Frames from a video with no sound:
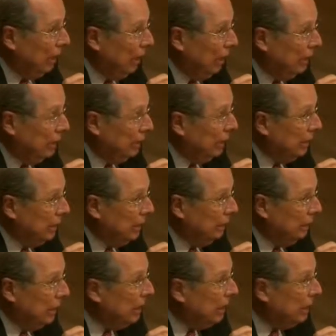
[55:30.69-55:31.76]
And the central
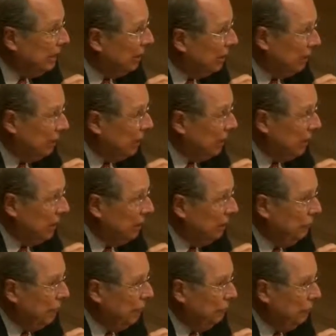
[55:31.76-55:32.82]
bank is a completely
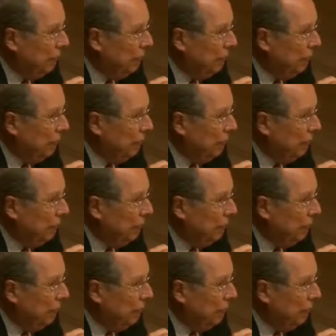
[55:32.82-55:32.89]
different